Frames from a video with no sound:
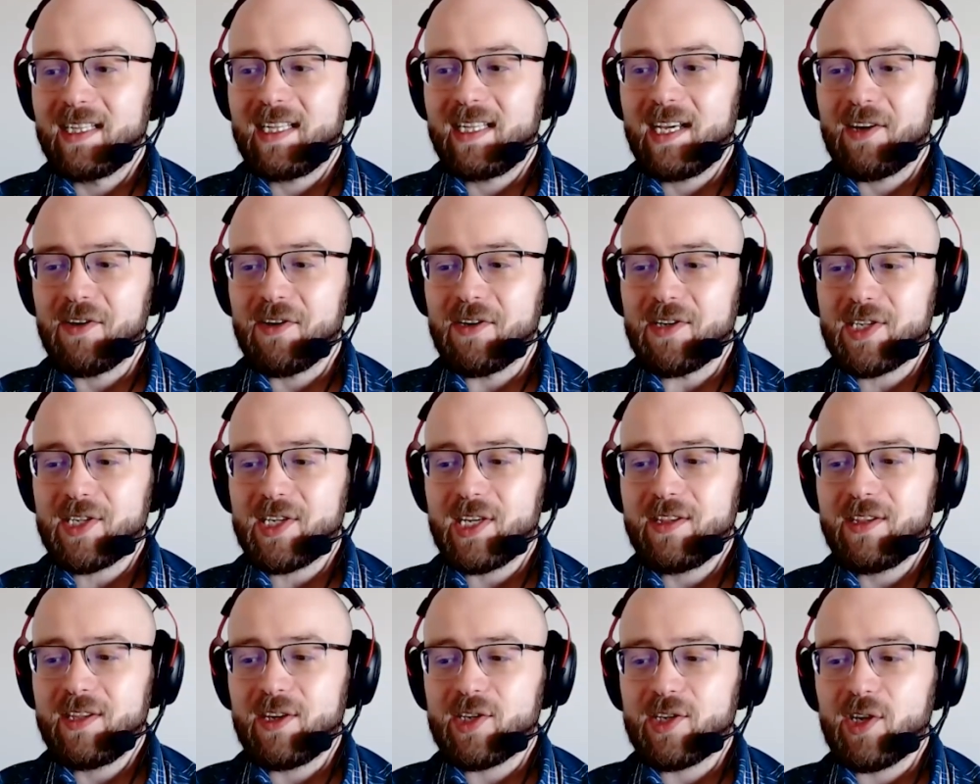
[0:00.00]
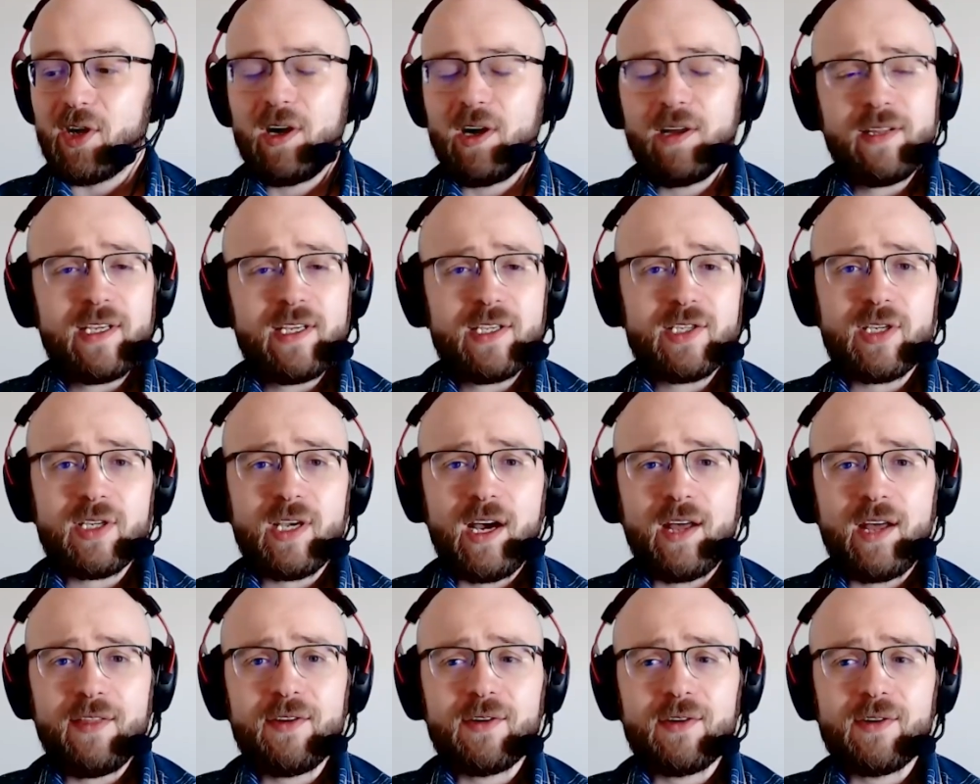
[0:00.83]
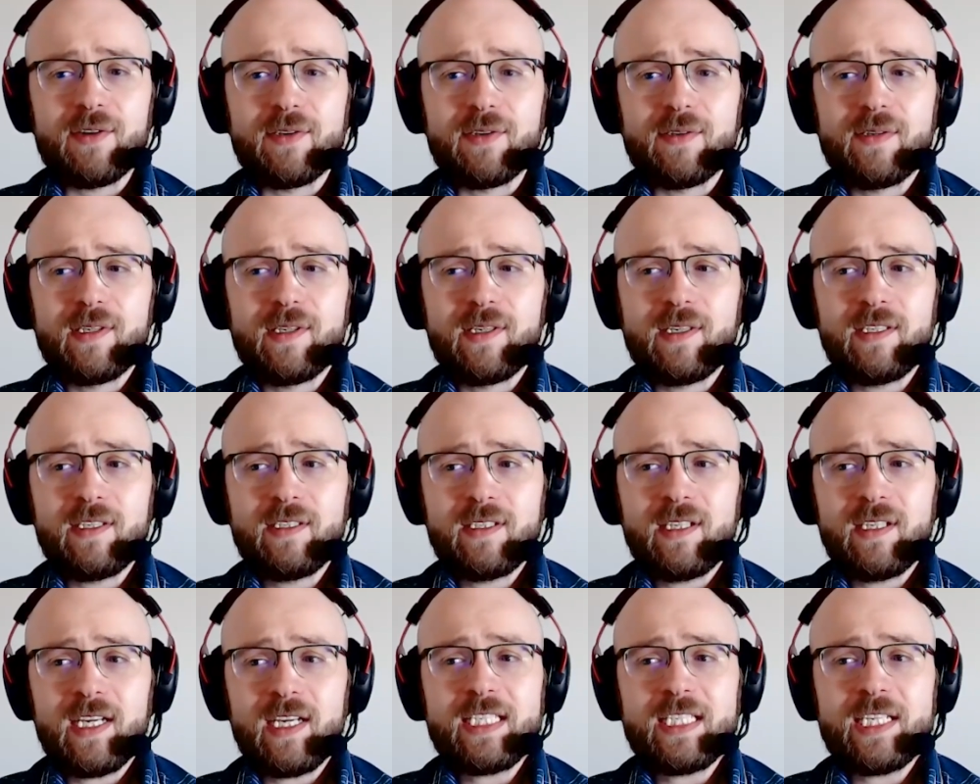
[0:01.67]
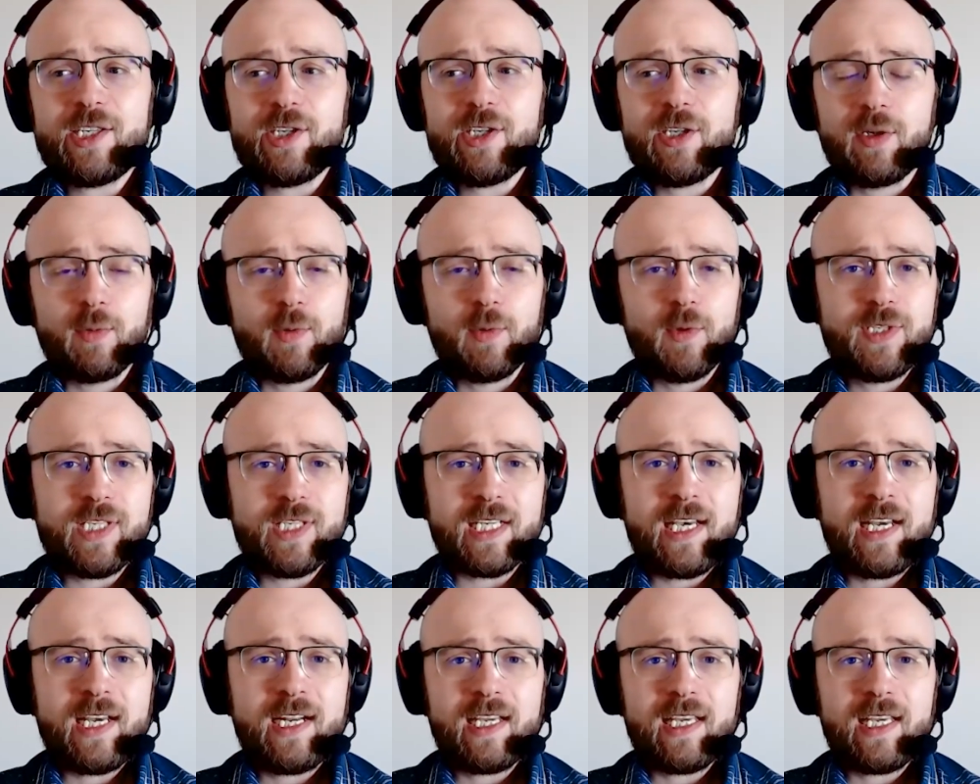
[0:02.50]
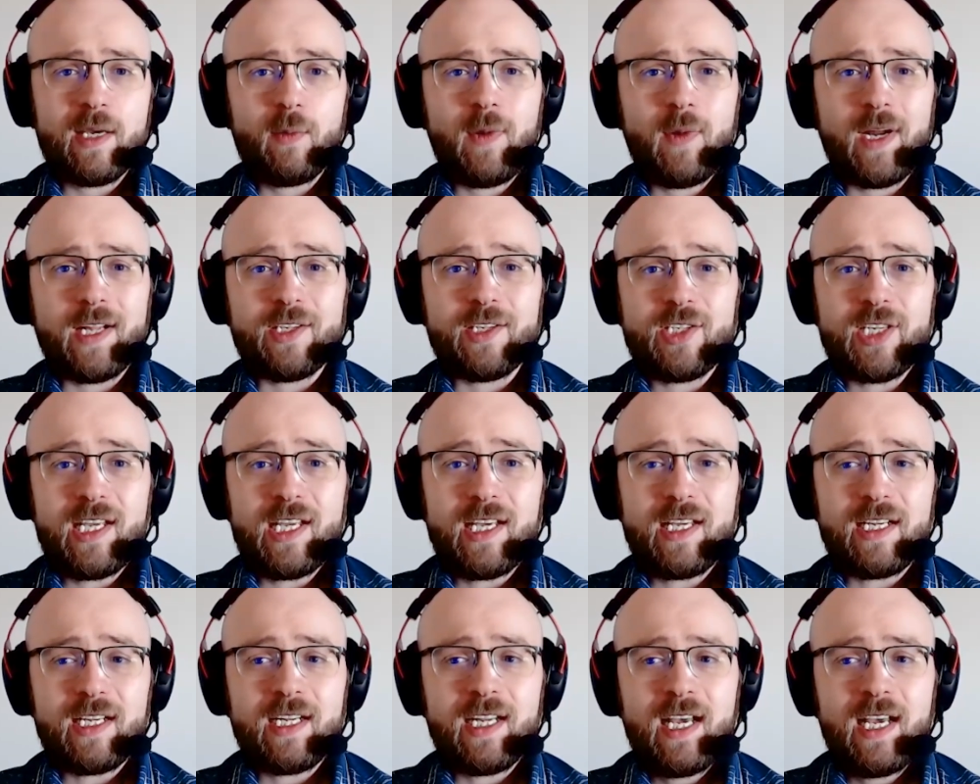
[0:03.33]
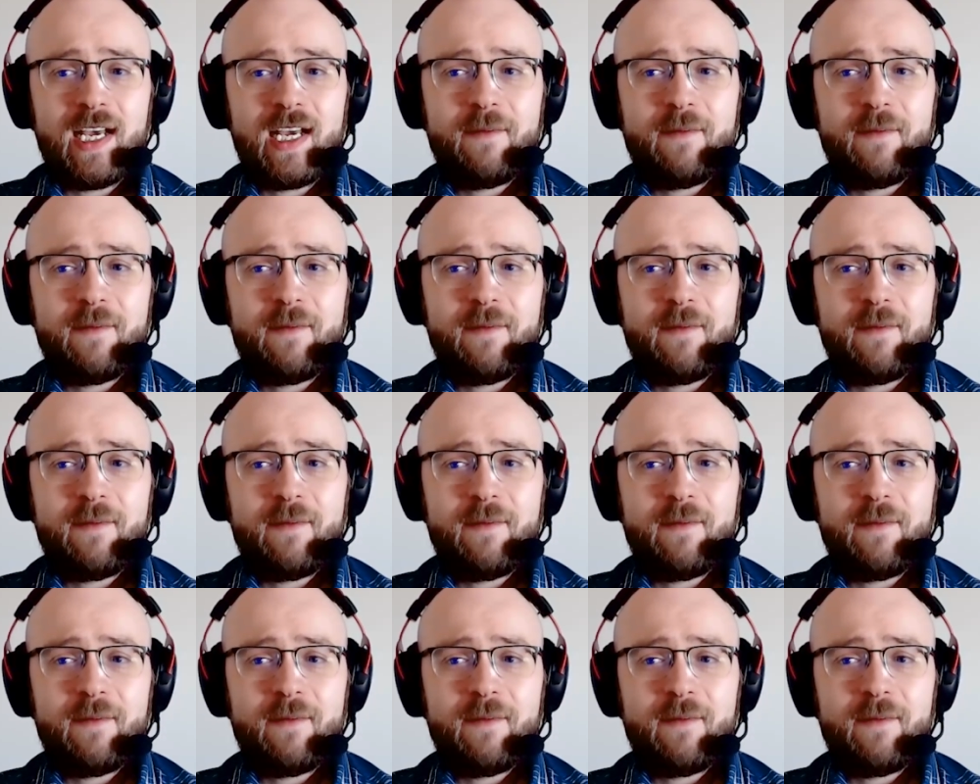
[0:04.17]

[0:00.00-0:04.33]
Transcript: There's all these other additional rules that kind of get wedged in.